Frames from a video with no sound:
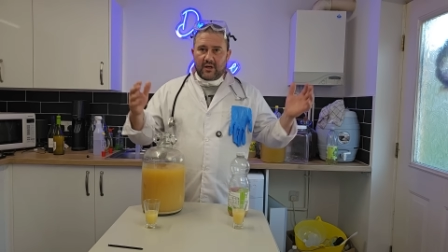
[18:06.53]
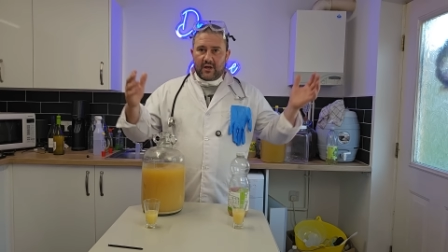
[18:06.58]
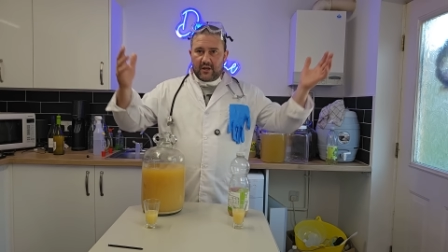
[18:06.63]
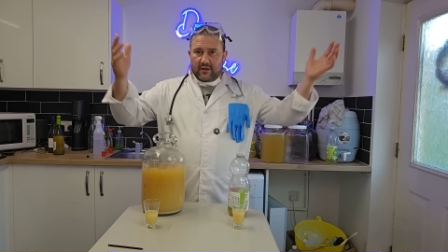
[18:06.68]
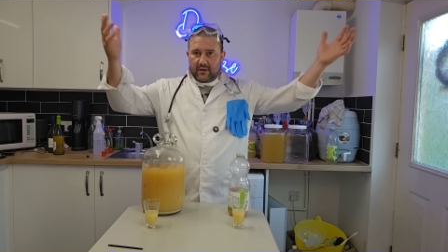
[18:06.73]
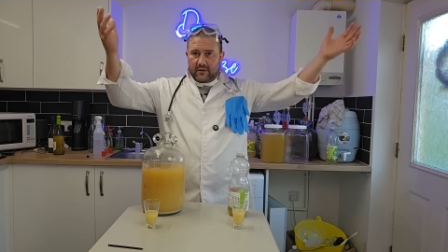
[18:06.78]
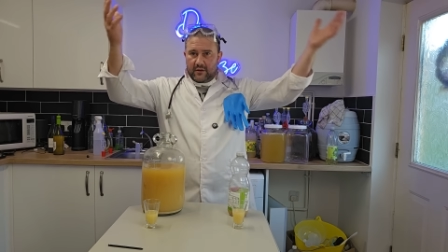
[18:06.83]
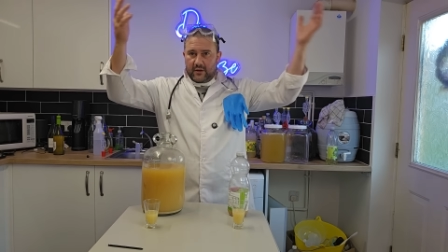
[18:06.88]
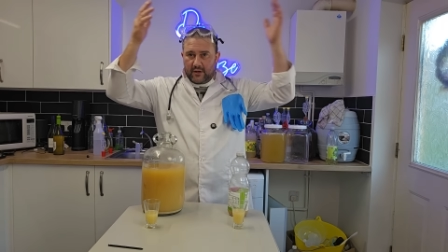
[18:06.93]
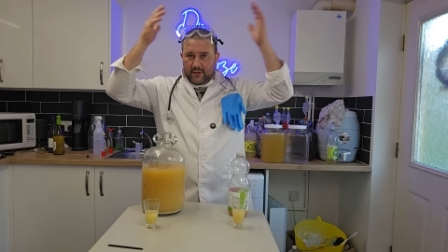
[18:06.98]

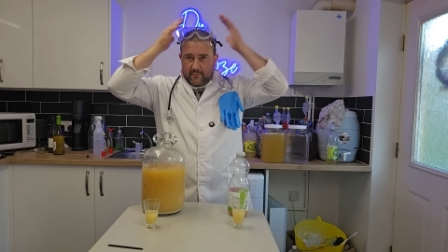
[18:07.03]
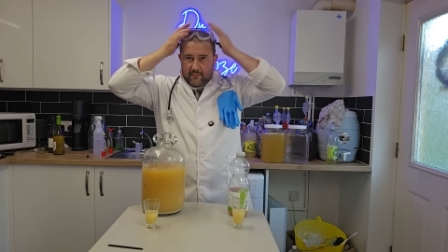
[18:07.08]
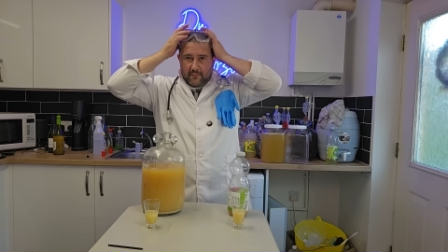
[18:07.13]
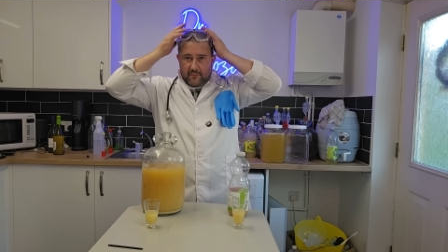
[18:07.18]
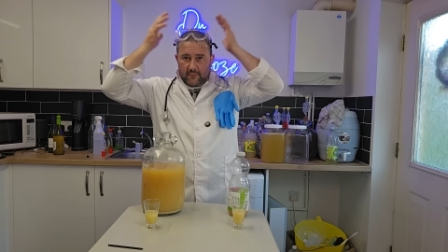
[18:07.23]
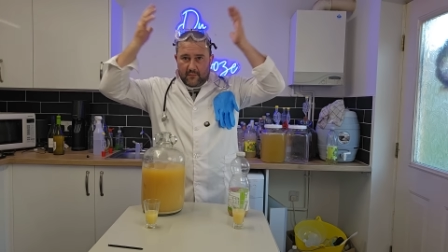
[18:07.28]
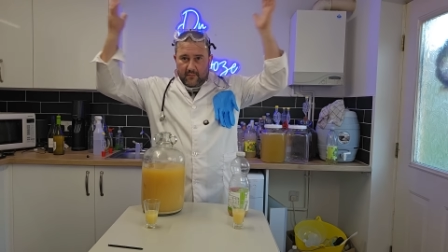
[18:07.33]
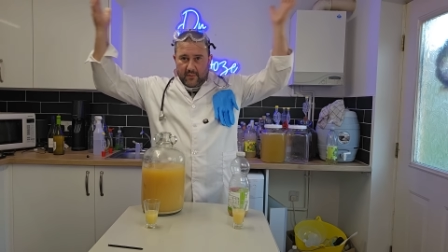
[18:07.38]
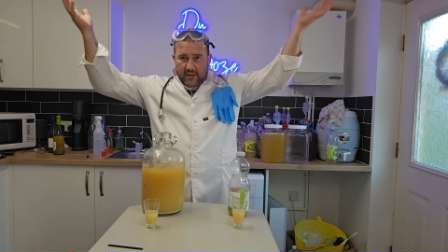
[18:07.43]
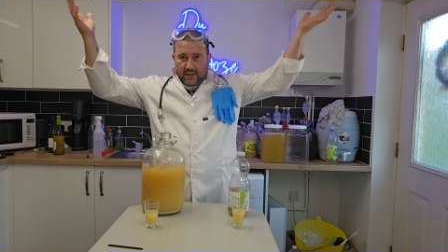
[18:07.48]
other than
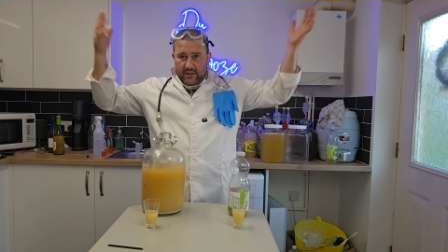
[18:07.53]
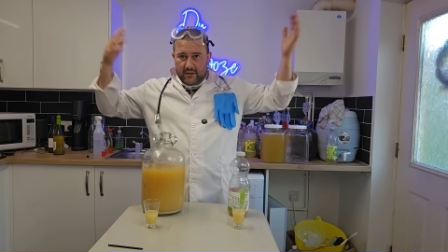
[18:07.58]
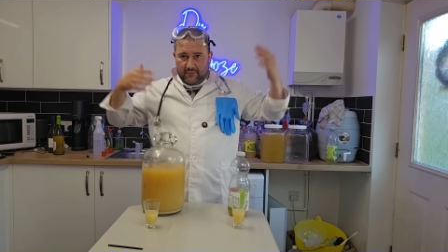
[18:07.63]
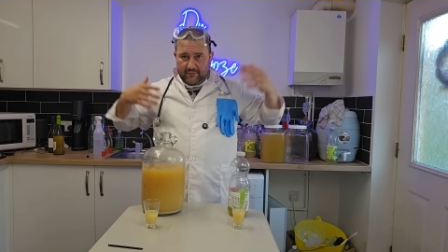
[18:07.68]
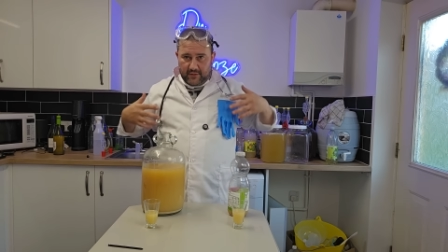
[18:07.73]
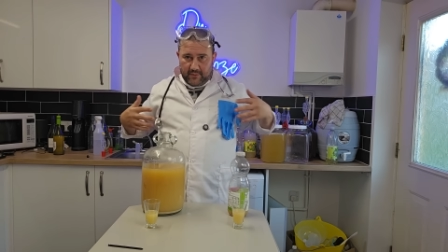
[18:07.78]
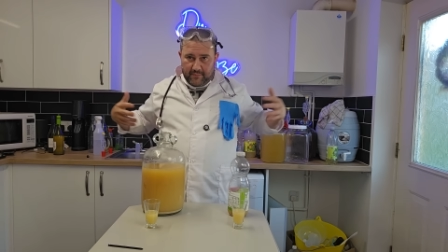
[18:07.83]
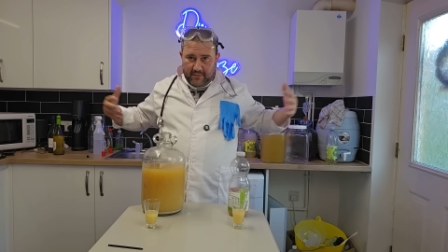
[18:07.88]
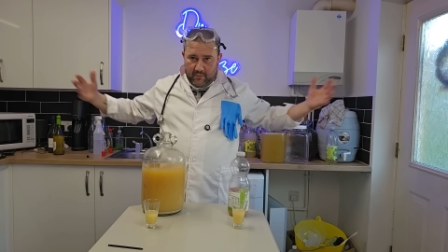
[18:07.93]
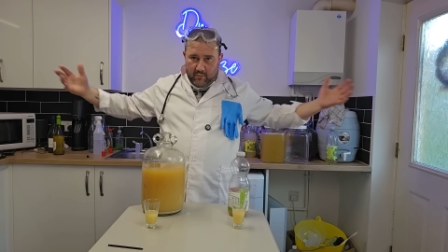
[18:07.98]
my
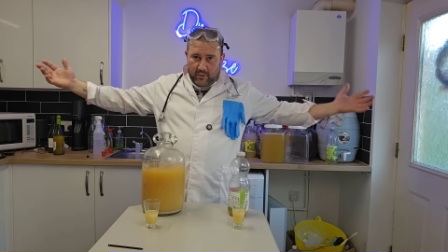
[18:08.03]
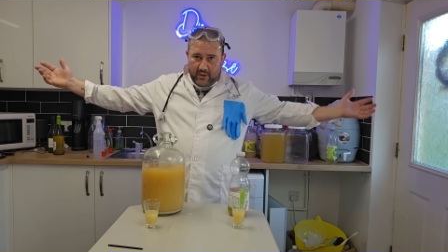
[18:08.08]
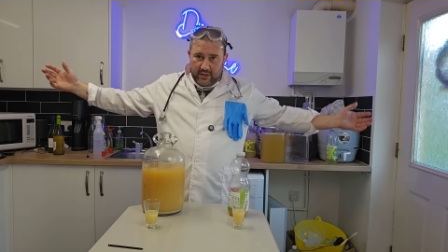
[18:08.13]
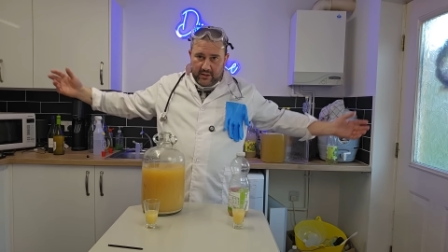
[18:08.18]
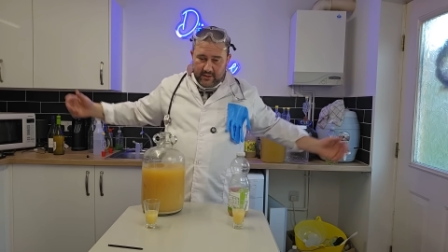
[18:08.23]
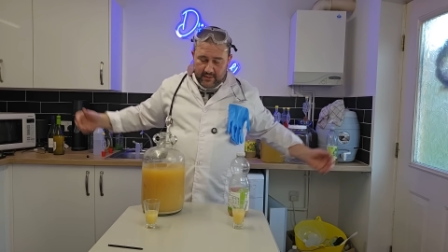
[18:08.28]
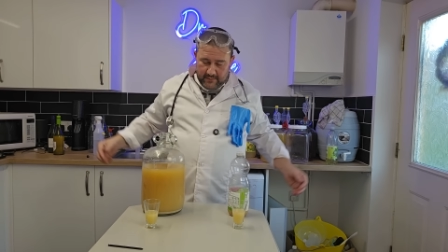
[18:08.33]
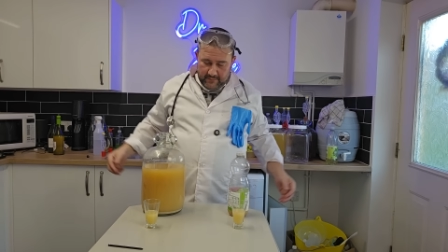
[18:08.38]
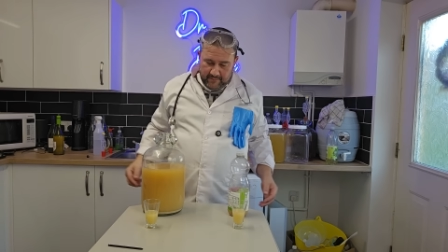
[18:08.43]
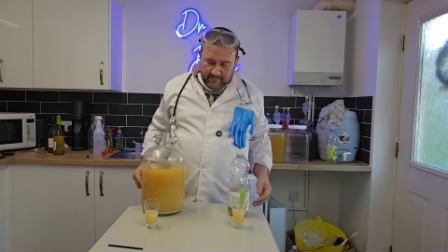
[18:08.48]
flipping
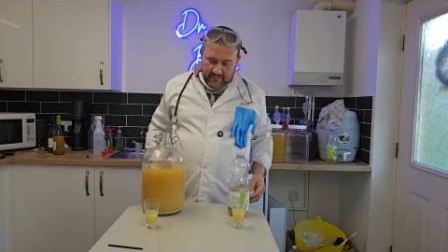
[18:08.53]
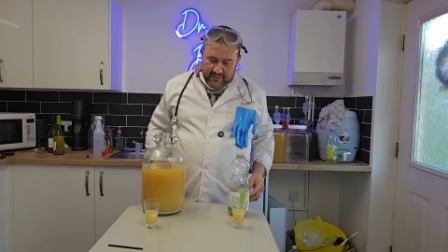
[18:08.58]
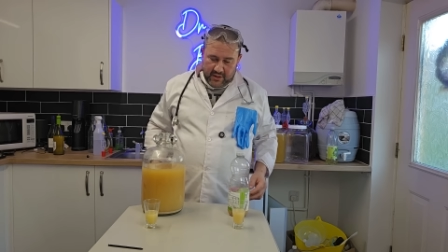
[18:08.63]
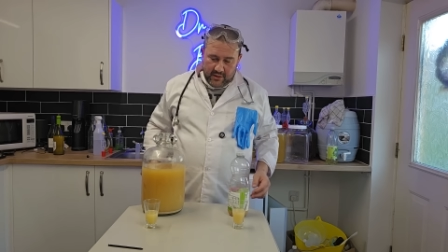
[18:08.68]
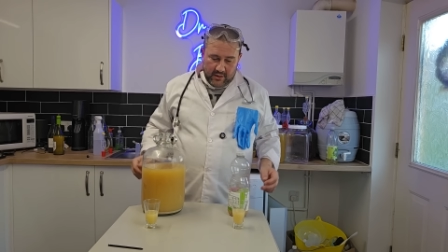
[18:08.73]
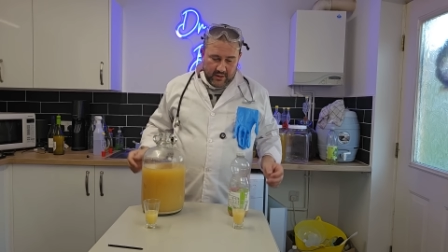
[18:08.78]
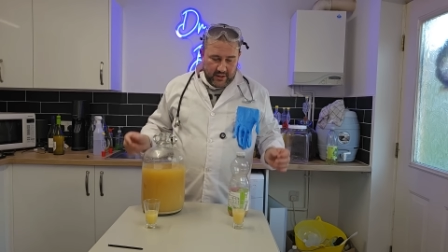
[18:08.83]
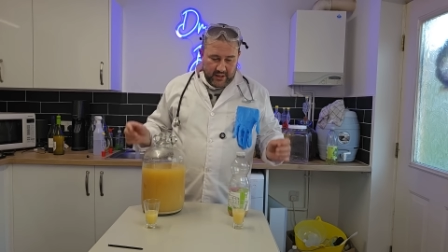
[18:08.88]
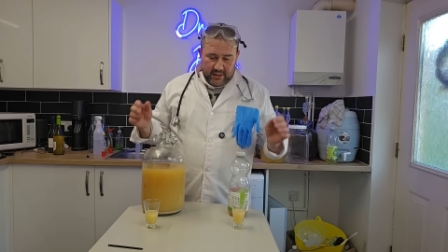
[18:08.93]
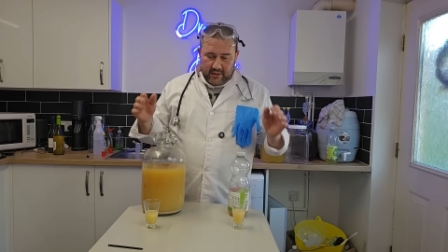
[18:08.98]
way.
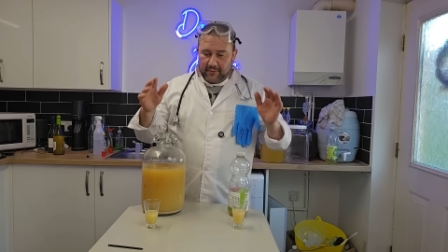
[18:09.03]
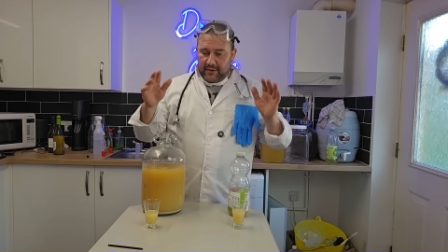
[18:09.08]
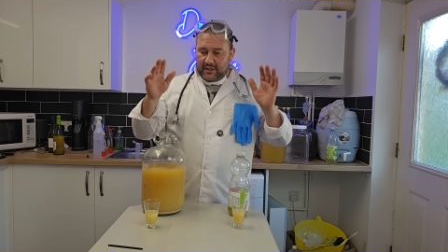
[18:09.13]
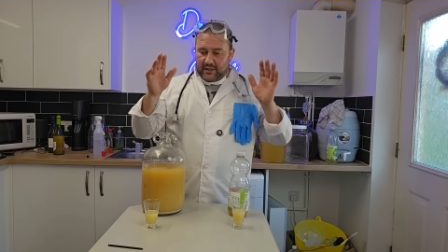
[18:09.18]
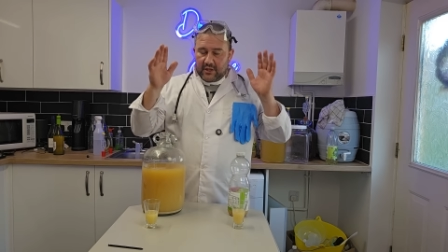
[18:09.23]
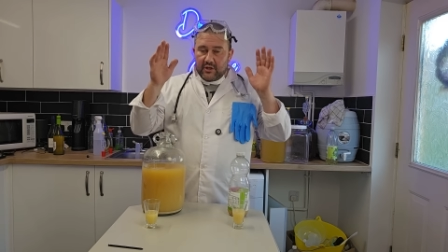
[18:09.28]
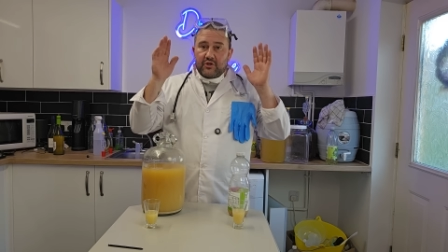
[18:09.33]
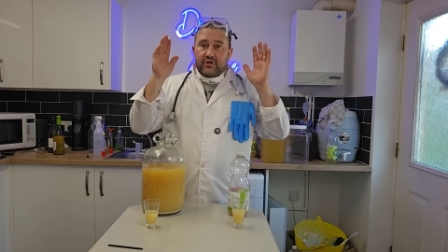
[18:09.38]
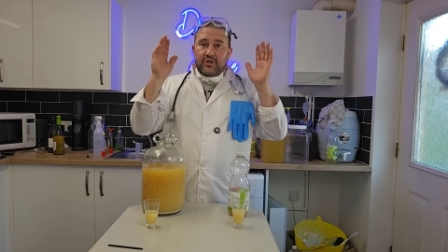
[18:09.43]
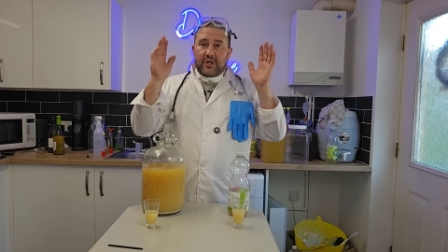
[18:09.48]

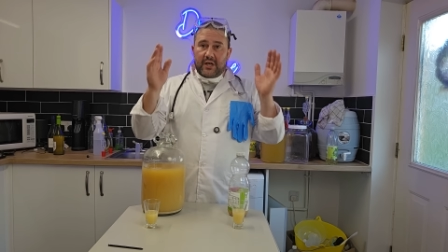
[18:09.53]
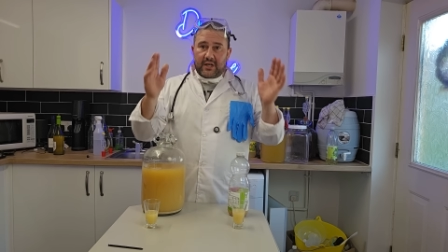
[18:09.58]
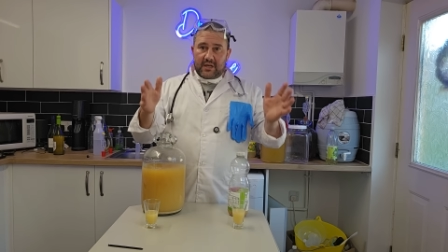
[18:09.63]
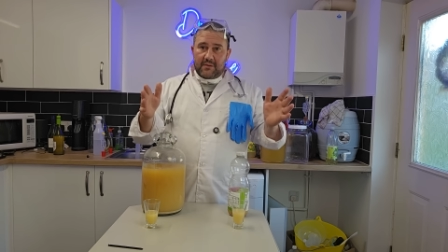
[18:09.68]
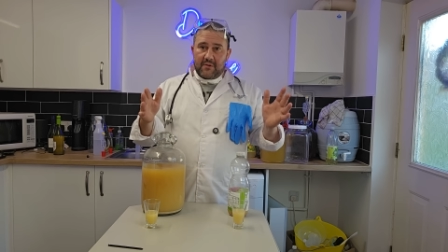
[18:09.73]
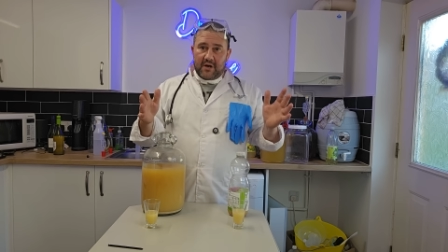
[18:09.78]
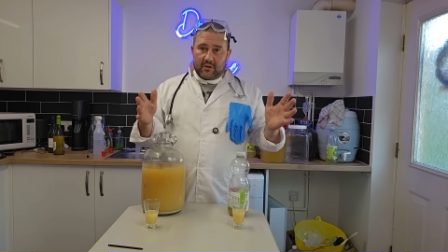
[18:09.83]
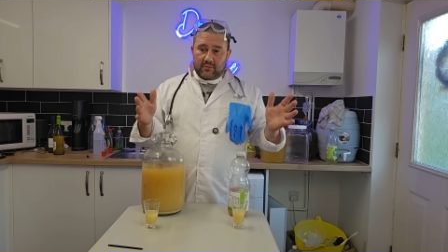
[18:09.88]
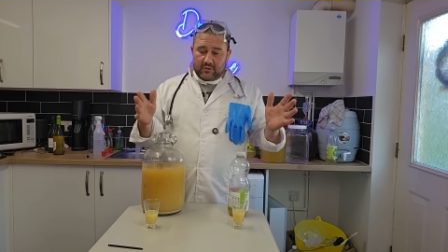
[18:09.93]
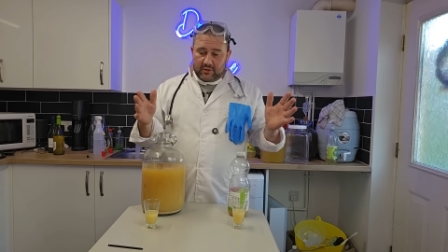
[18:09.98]
Anyway, check
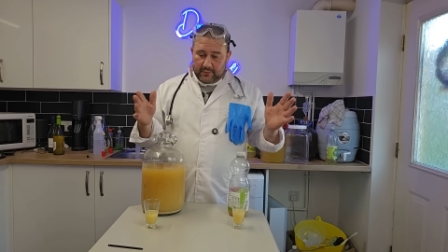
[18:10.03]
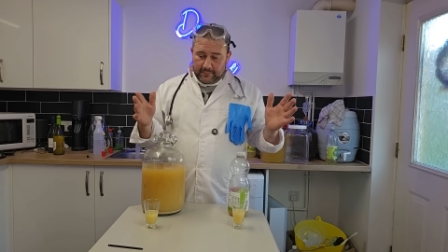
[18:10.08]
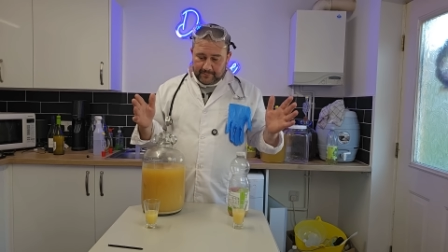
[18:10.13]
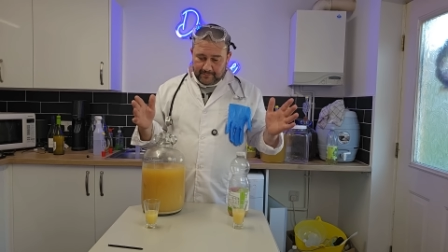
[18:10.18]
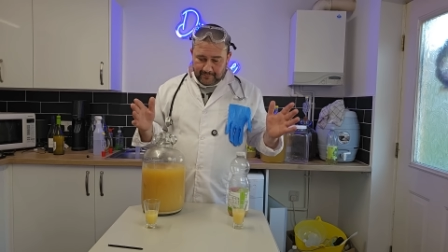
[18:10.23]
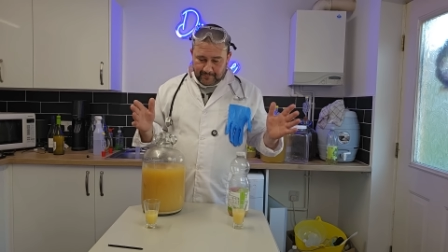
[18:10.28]
him out.